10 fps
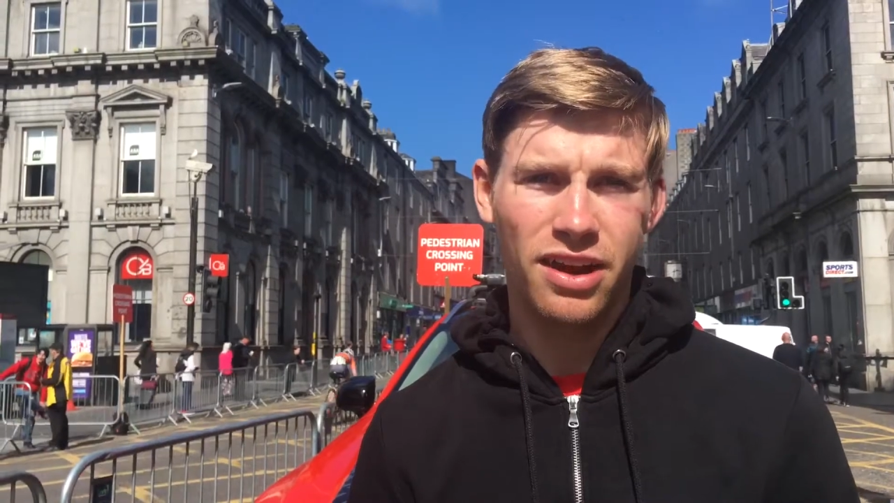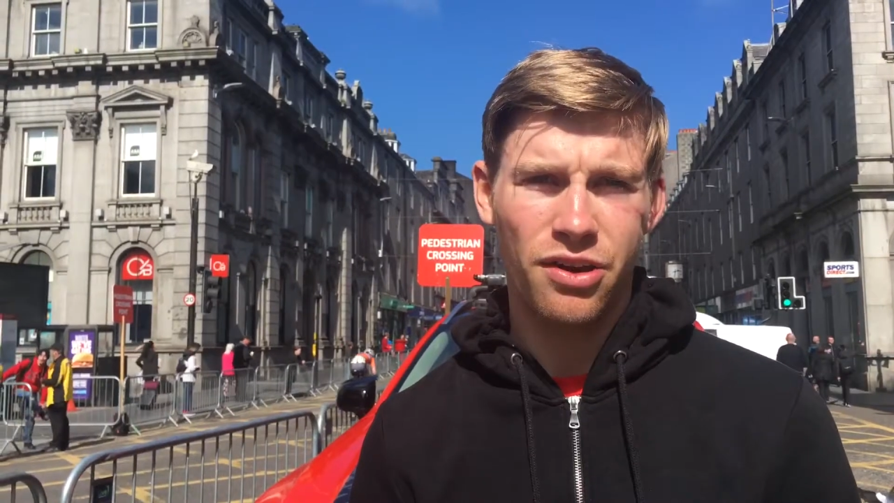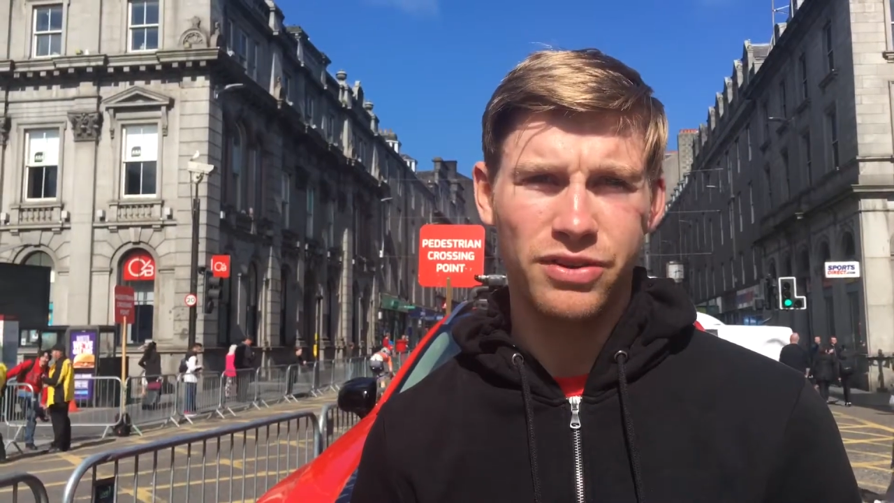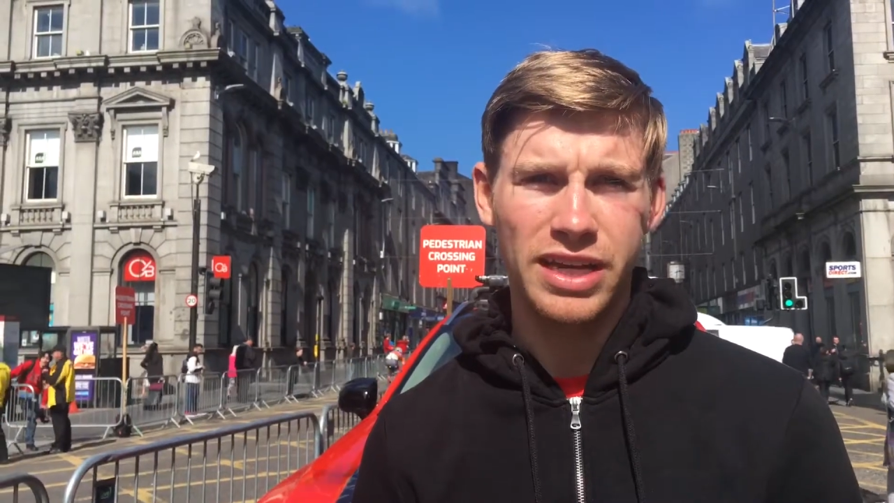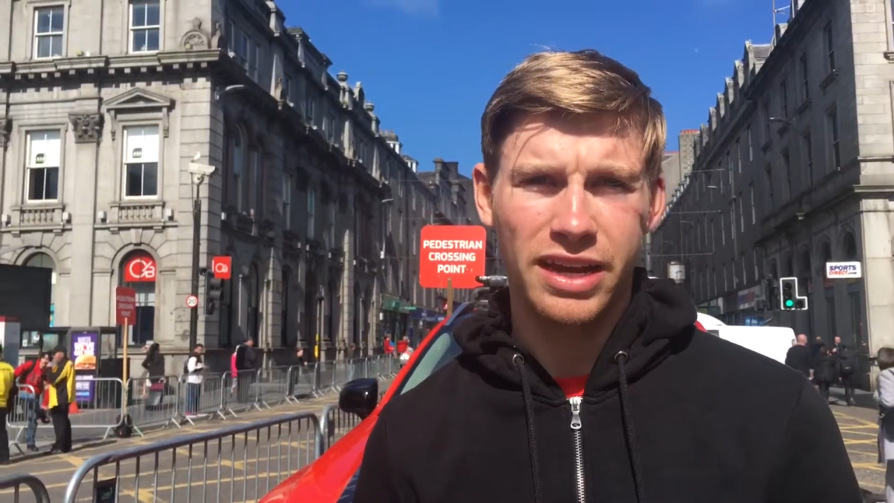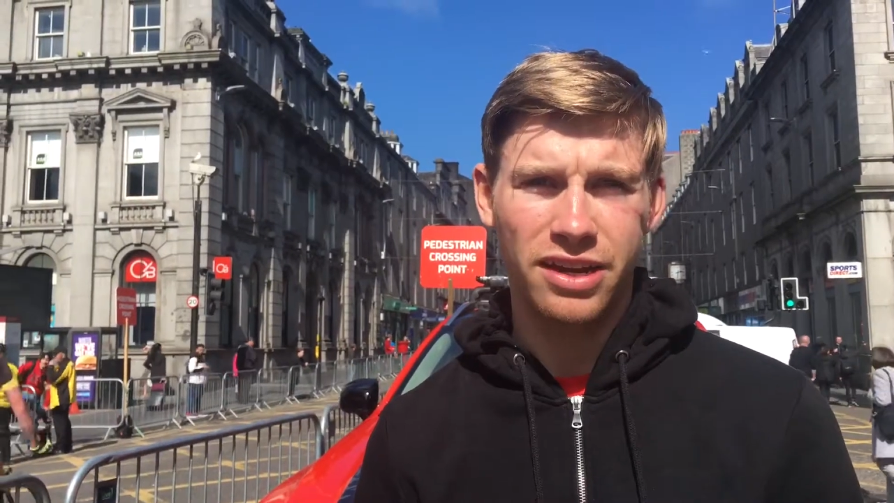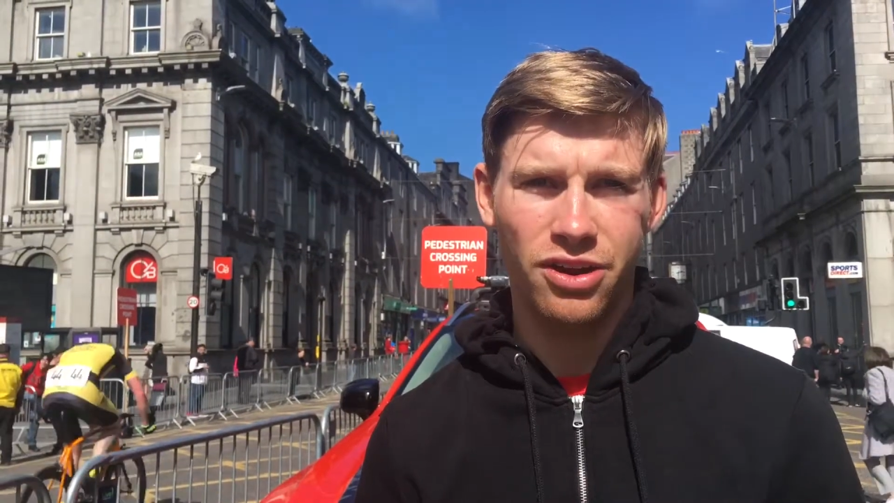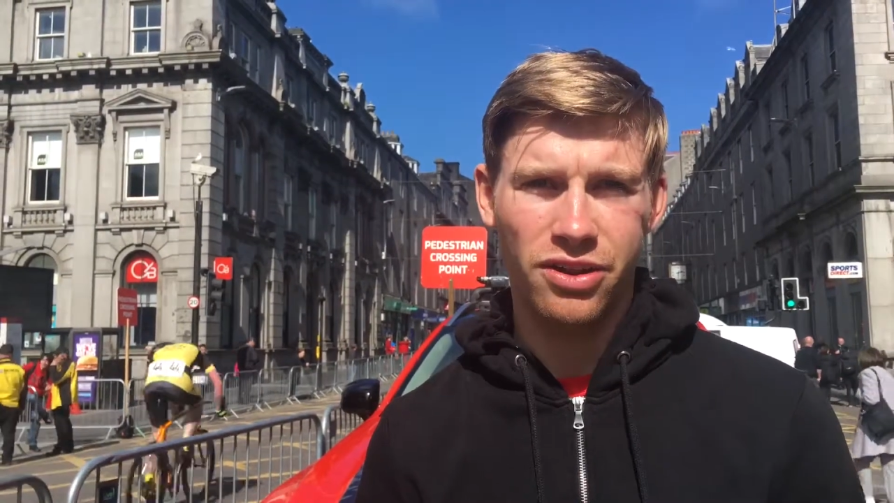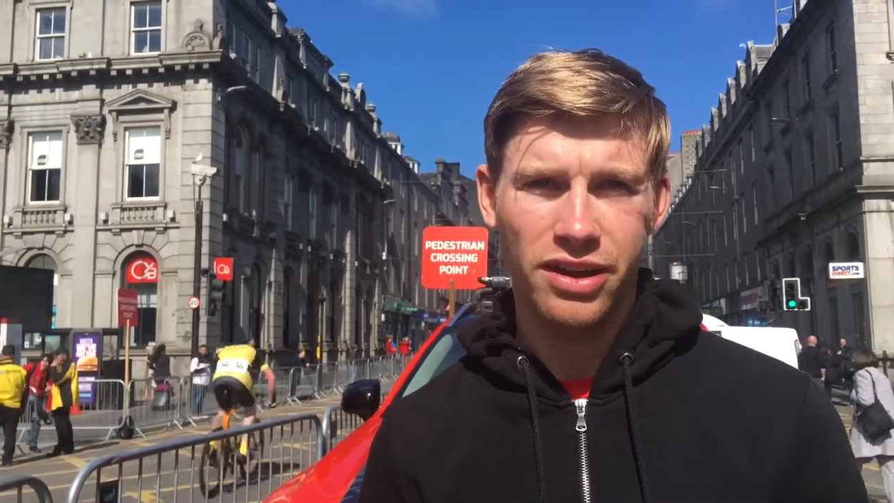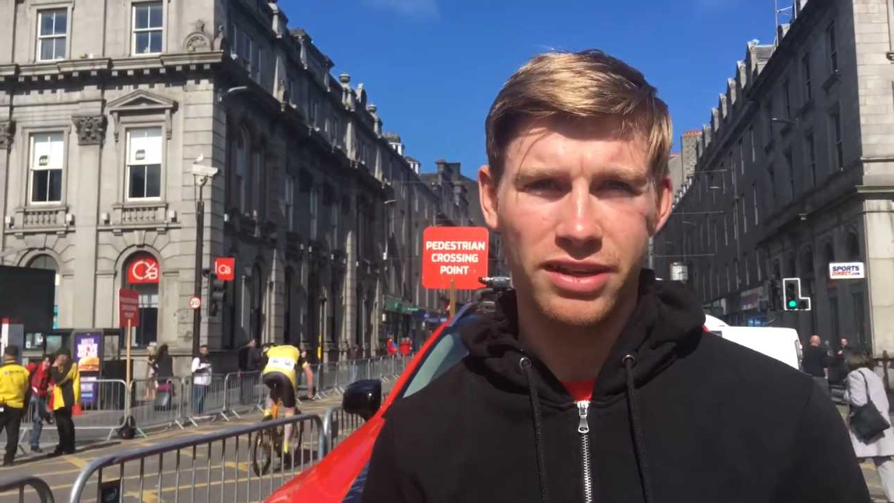overtake
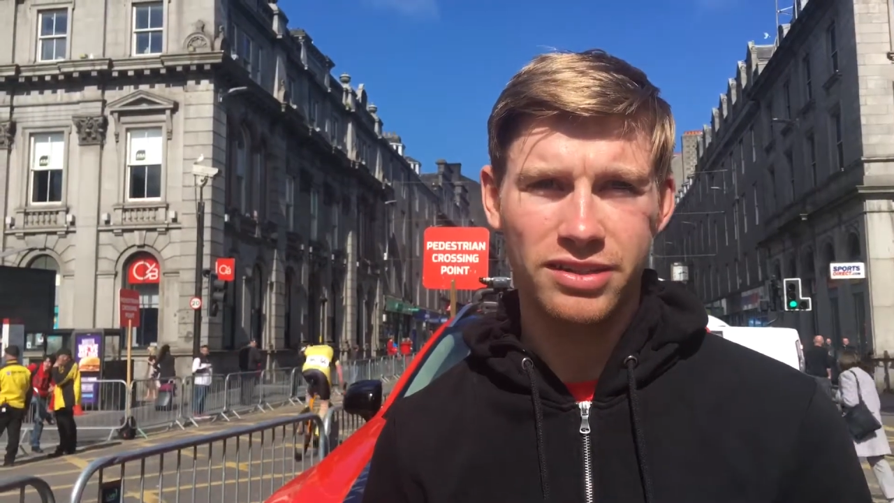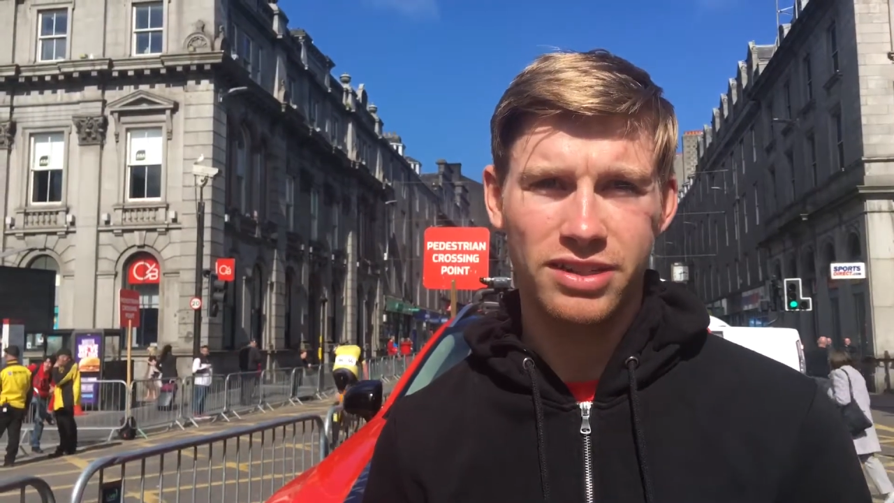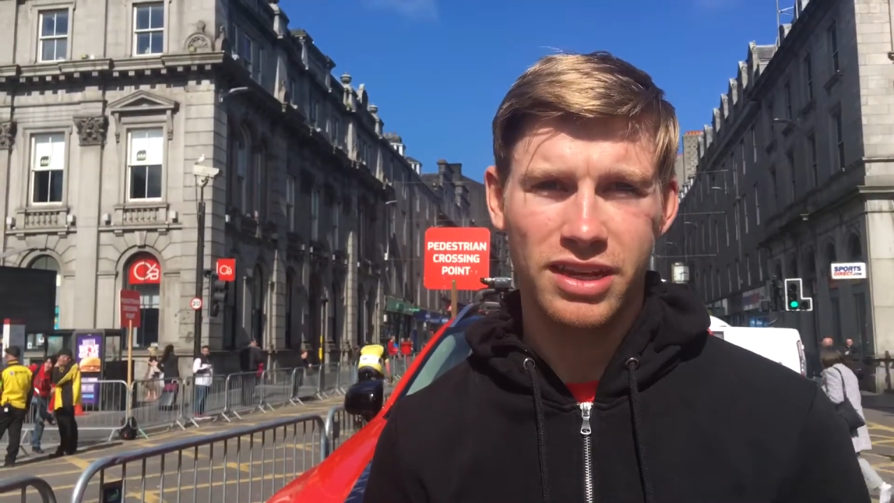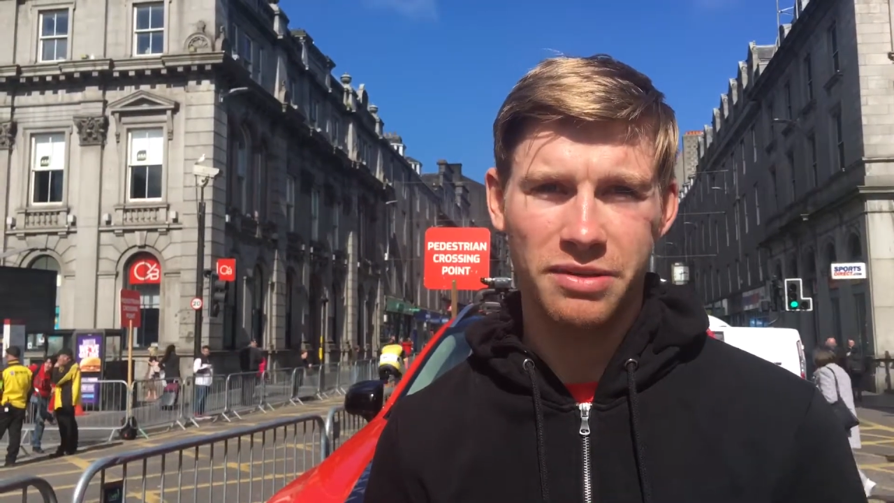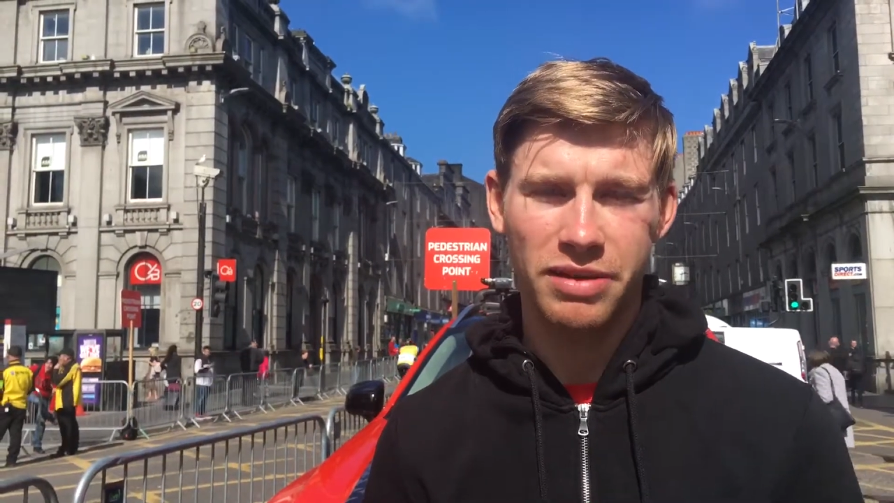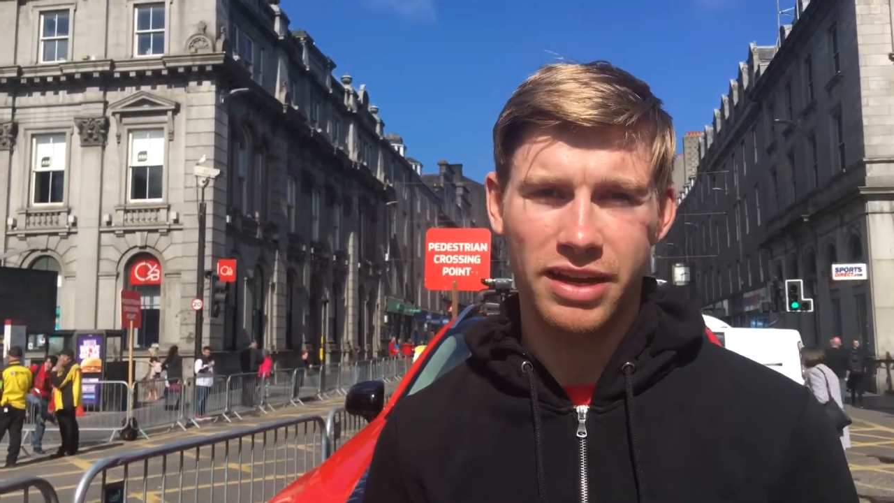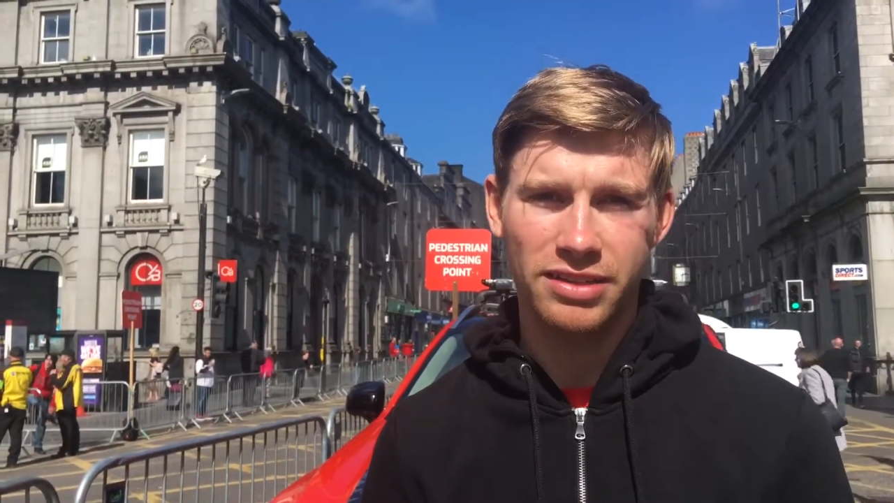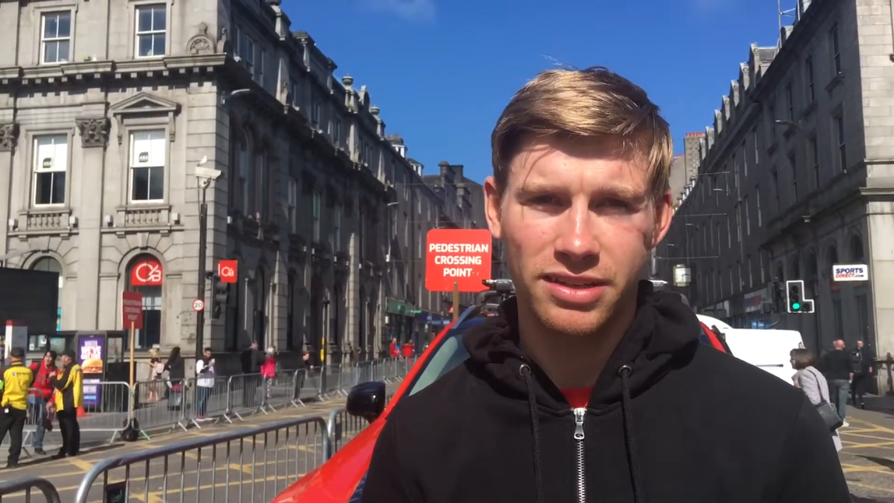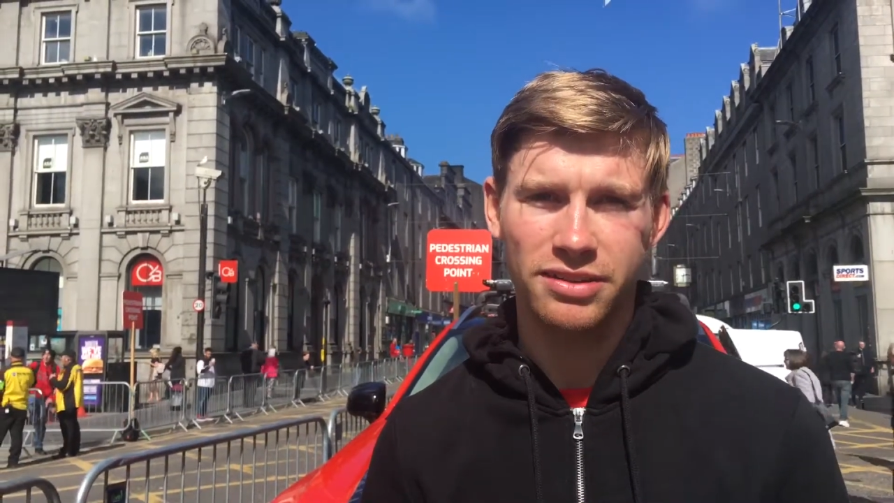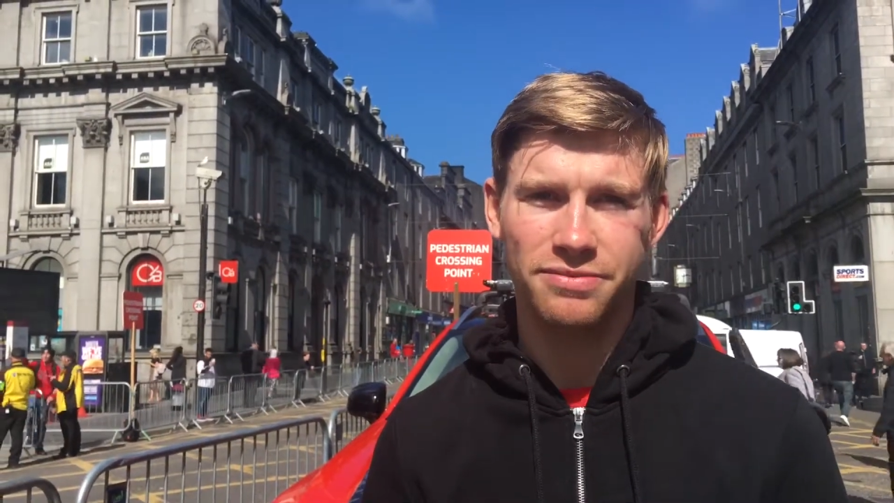another to keep pace.